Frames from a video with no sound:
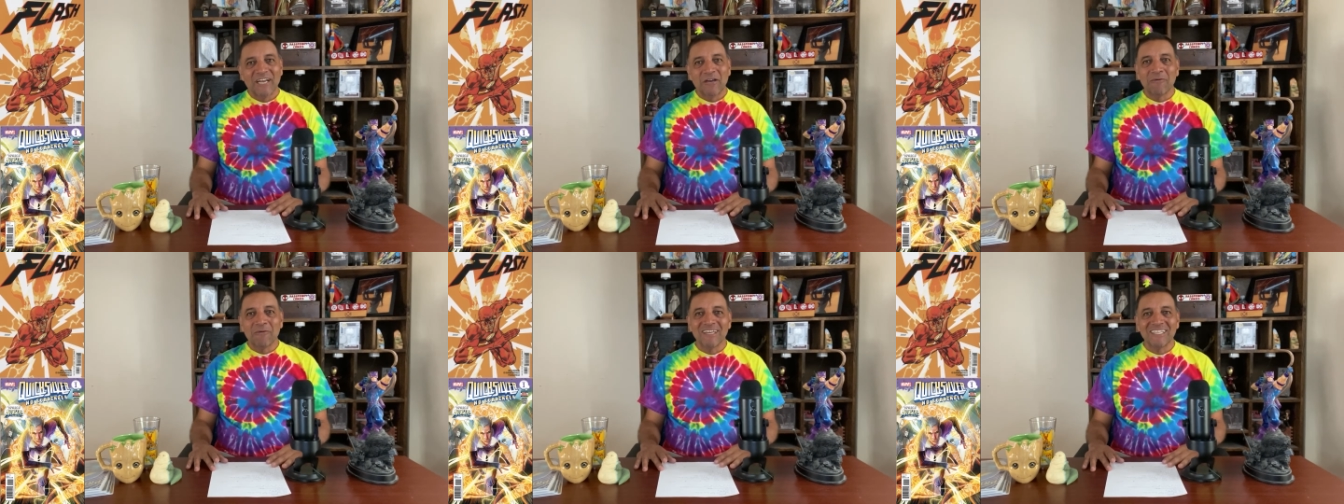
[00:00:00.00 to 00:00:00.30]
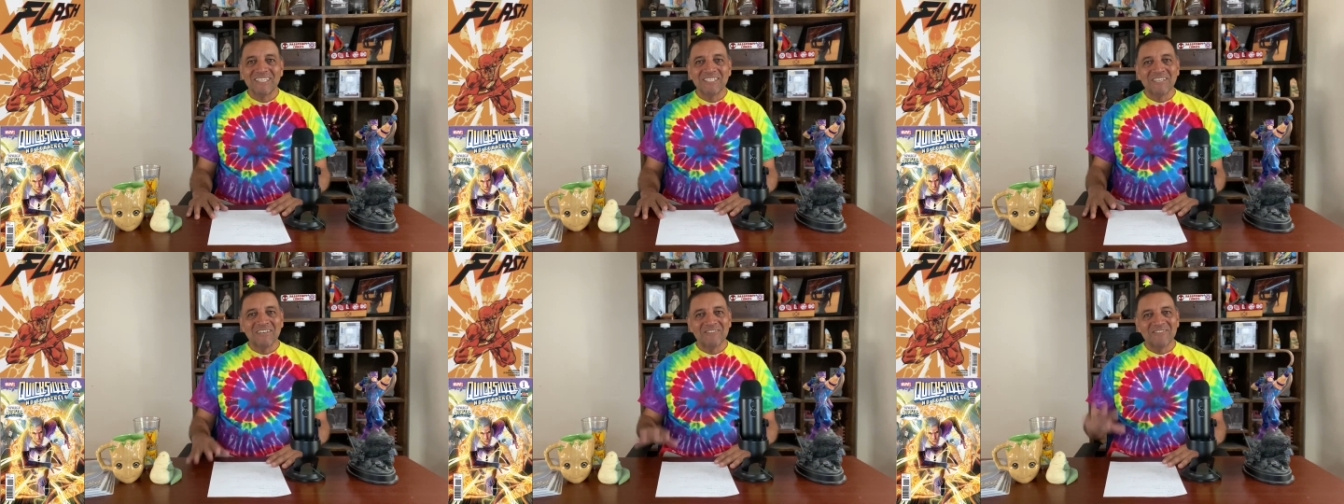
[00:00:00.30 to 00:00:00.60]

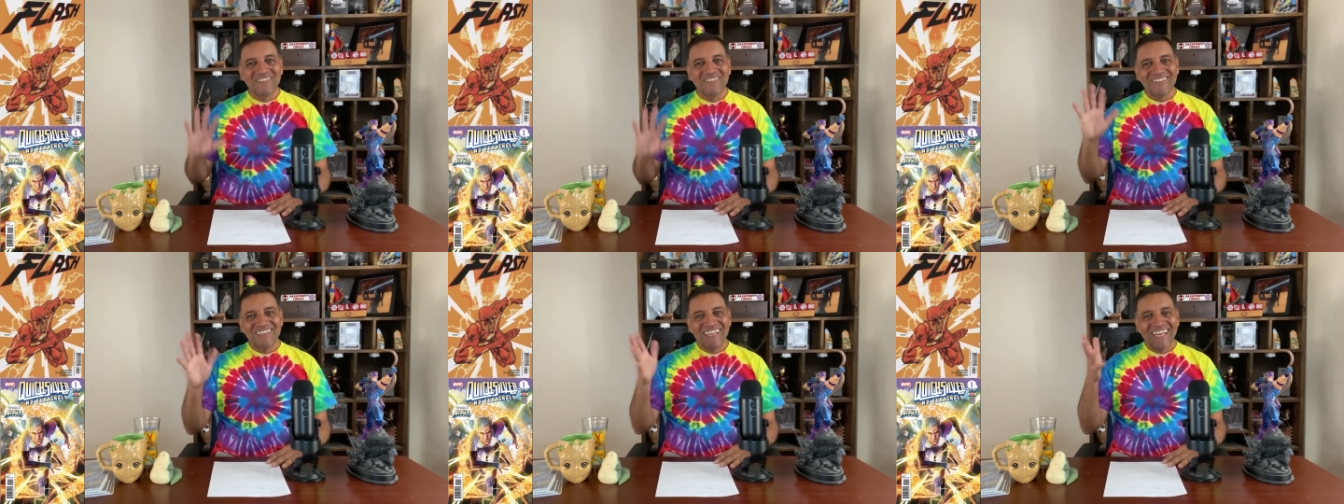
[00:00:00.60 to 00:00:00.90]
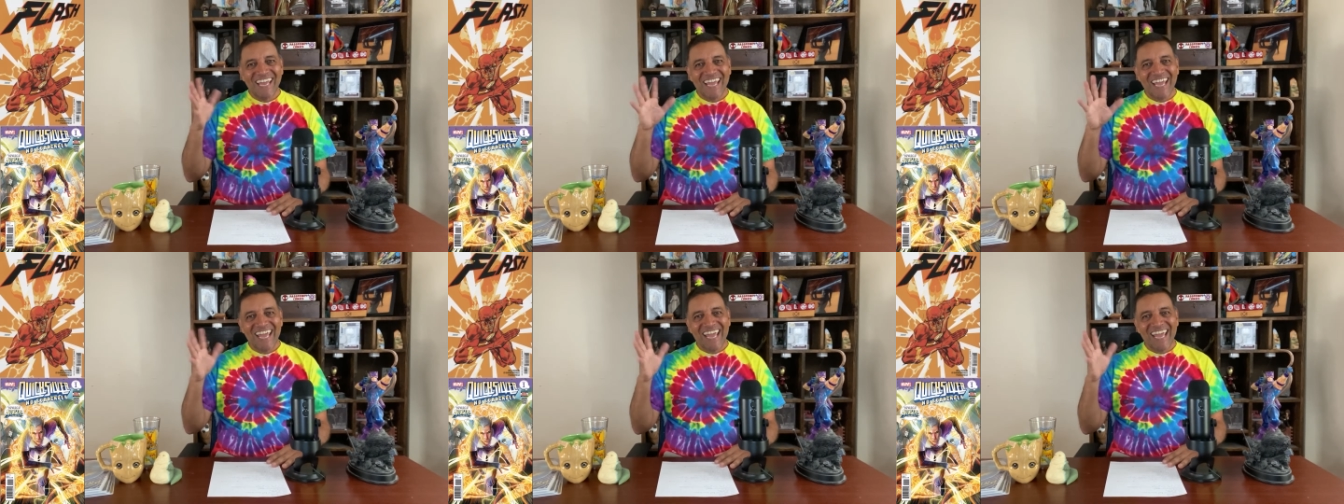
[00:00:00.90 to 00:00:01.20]
Quicksilver,
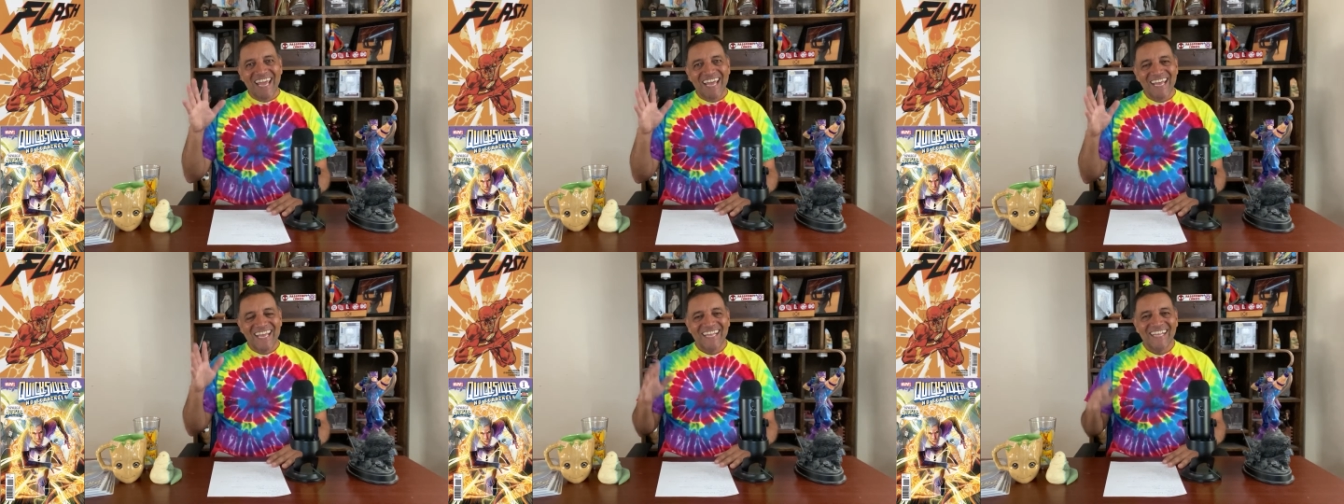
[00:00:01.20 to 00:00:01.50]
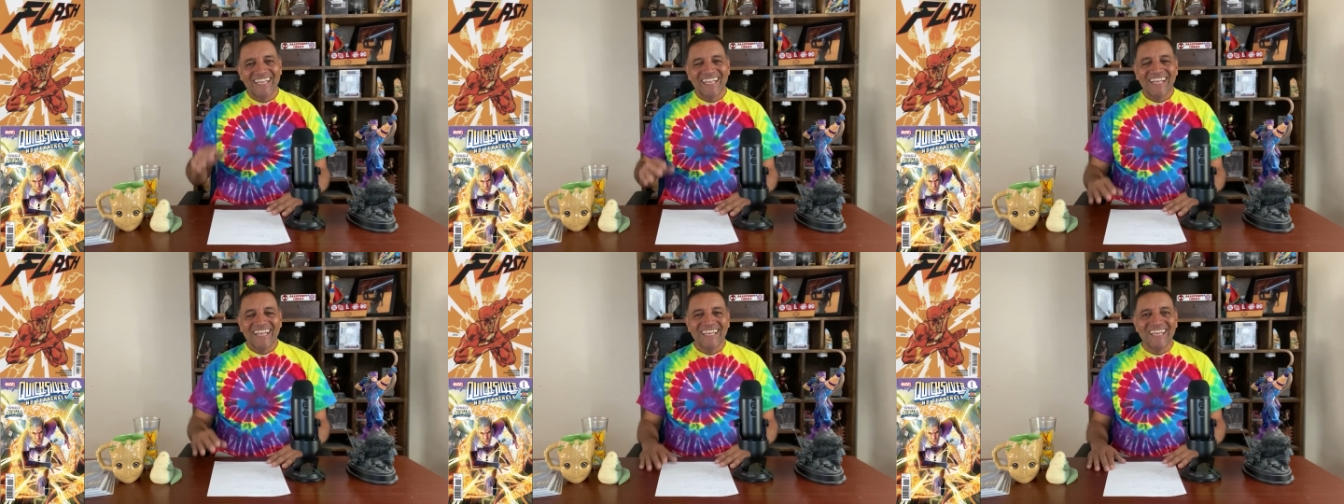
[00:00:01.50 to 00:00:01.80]
eh
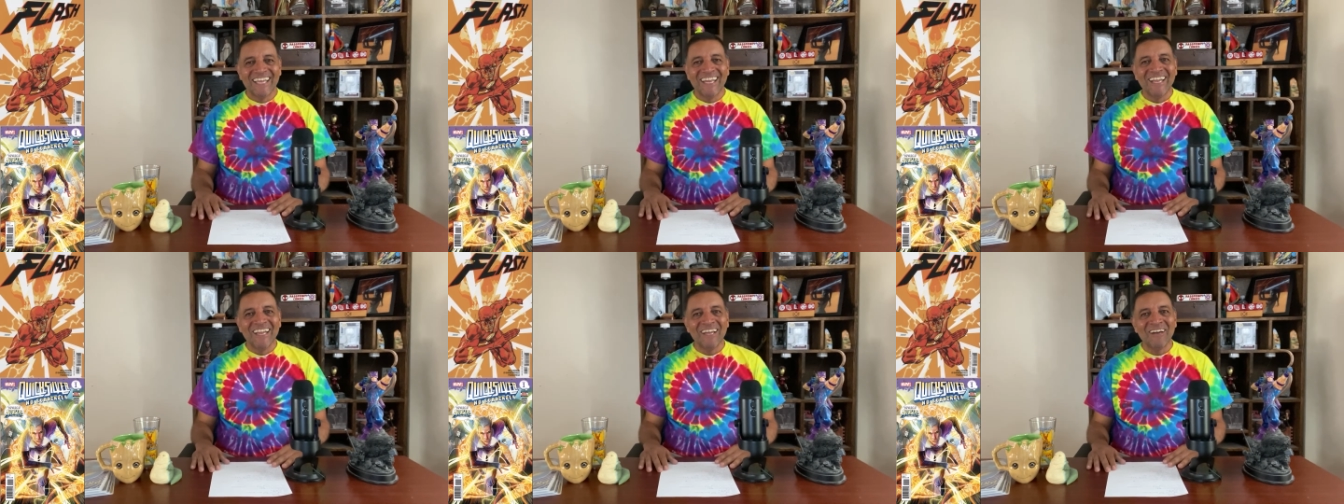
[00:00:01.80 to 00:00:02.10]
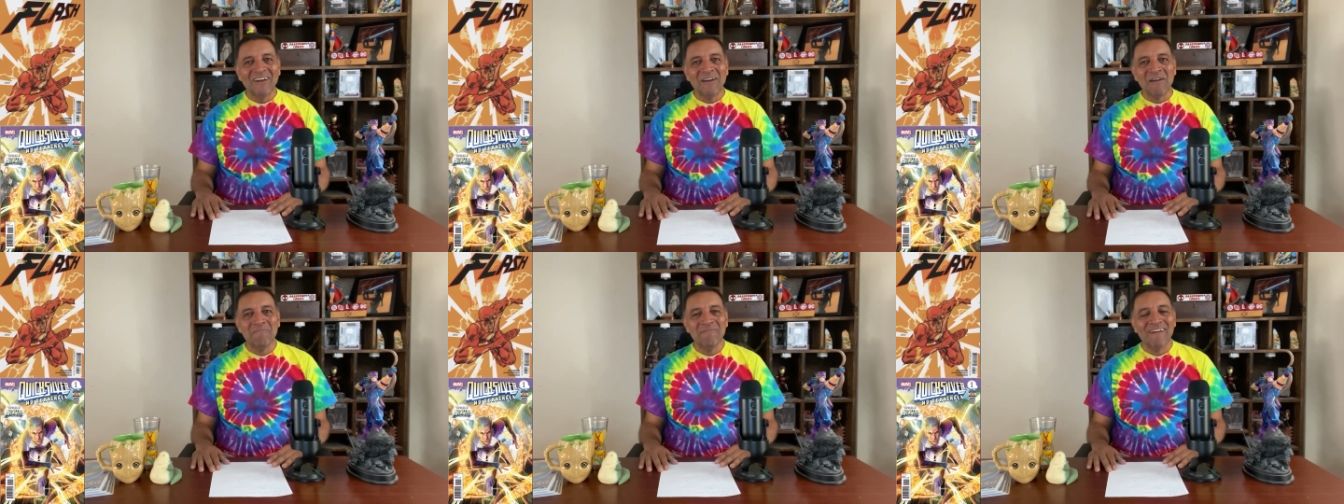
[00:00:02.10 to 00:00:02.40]
you
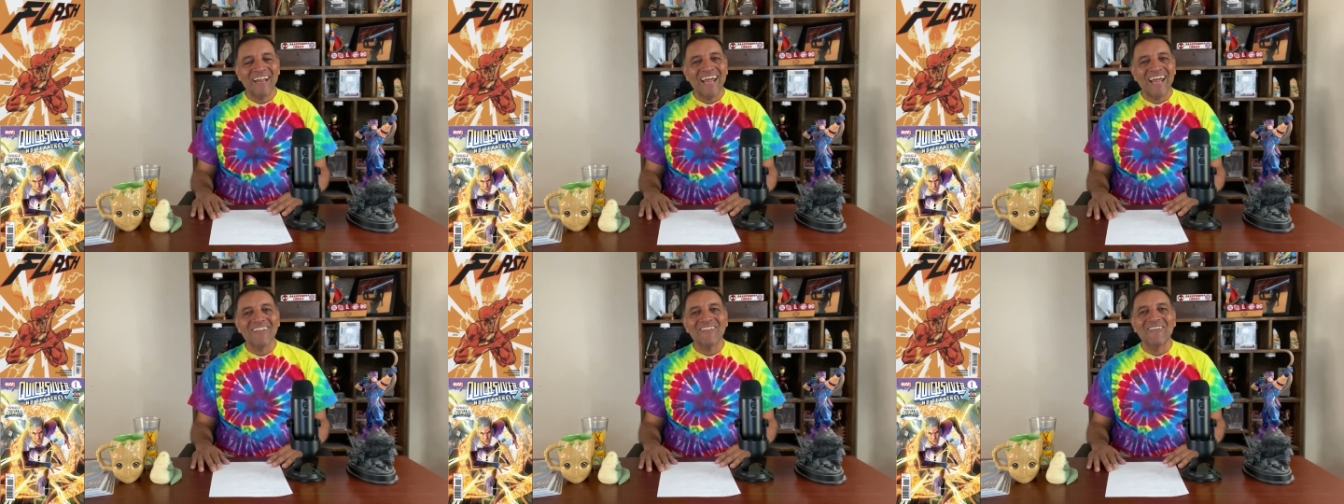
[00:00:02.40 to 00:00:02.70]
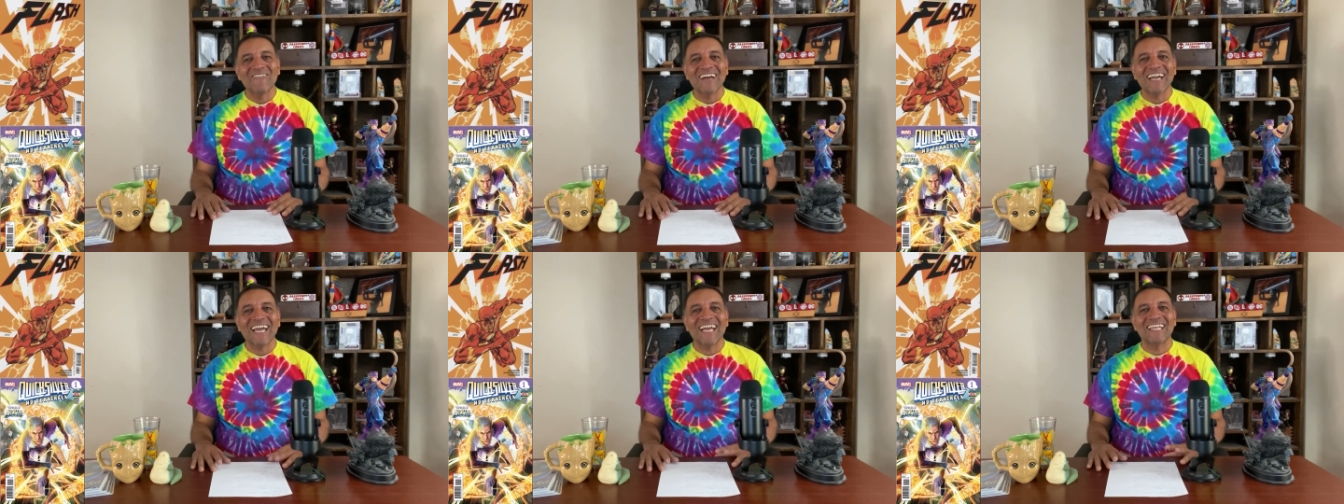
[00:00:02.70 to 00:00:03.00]
know, but I don't
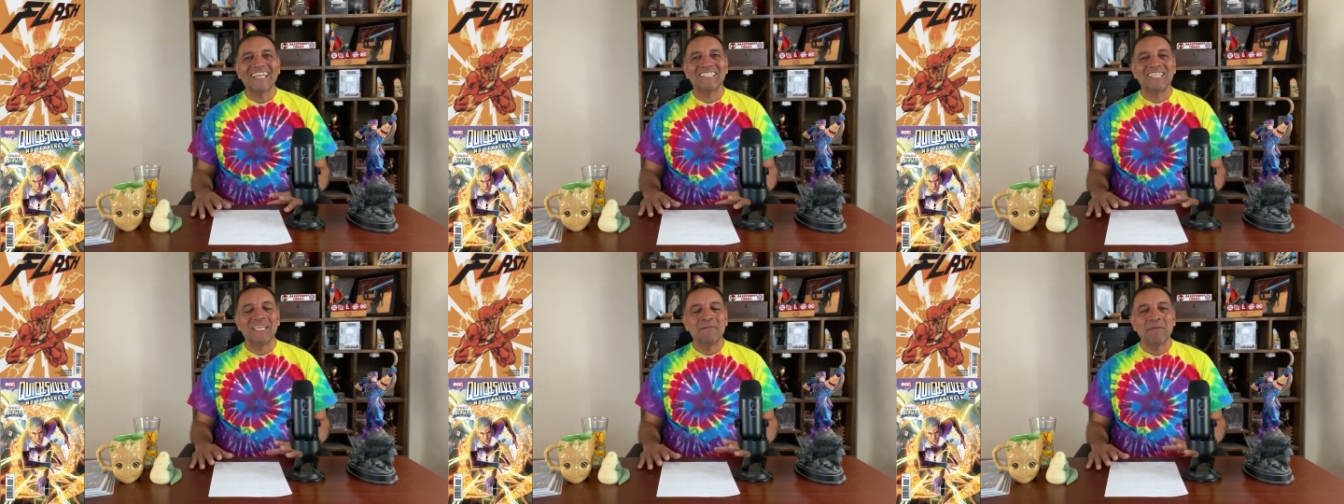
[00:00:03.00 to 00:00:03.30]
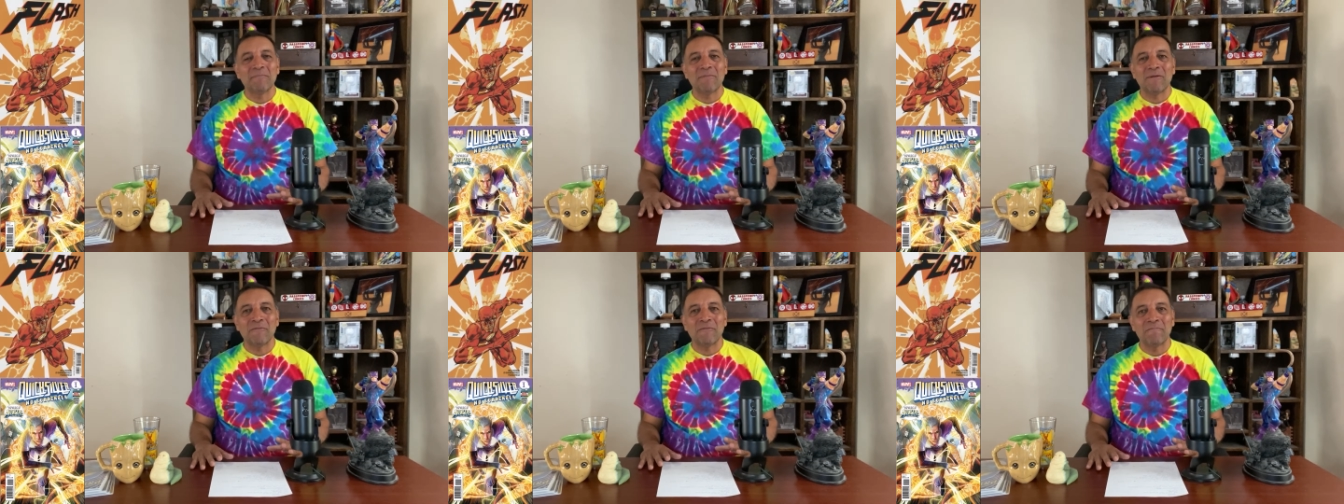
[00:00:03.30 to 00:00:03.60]
know what kind of
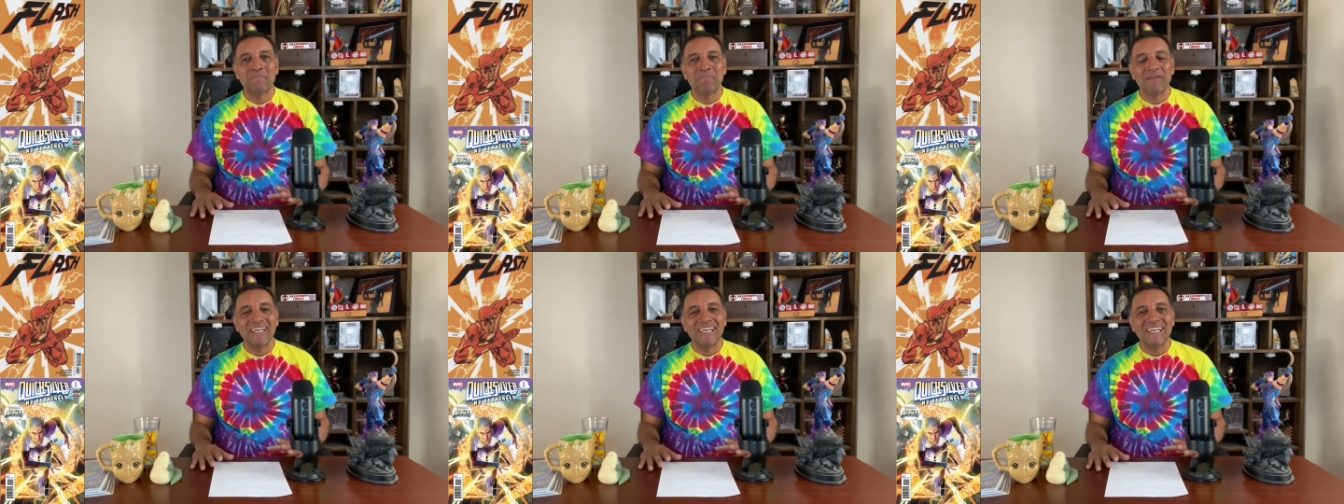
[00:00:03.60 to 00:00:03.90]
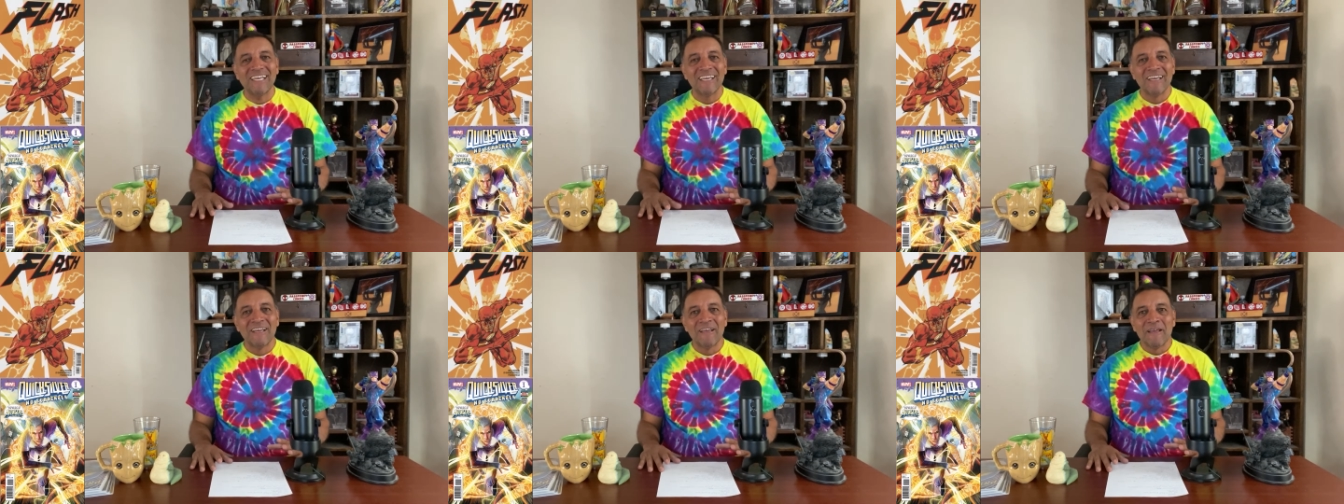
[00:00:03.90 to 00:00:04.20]
team up it would
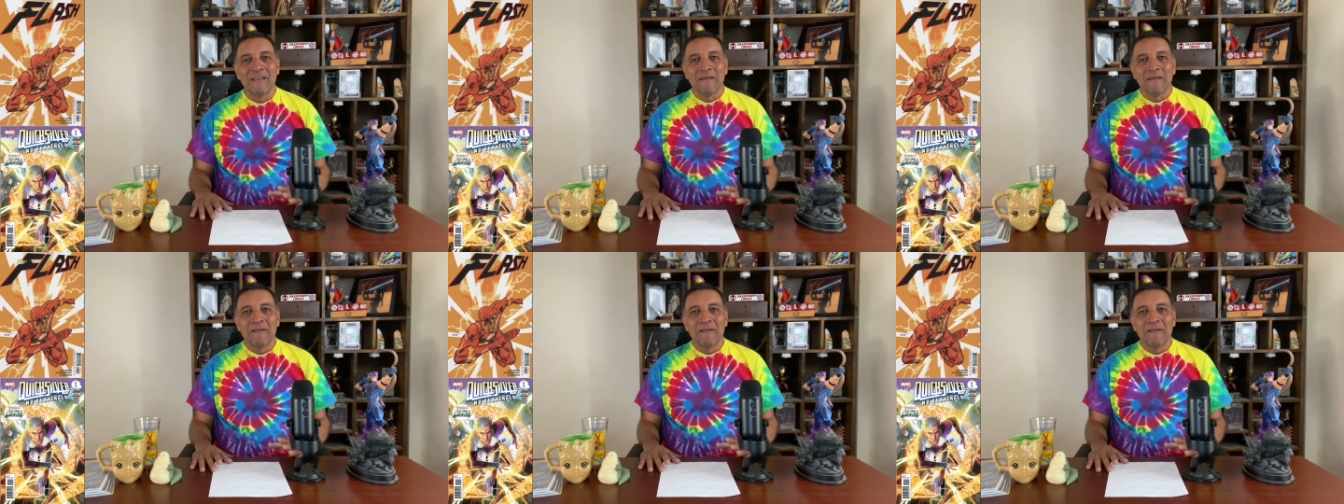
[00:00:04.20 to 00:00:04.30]
be.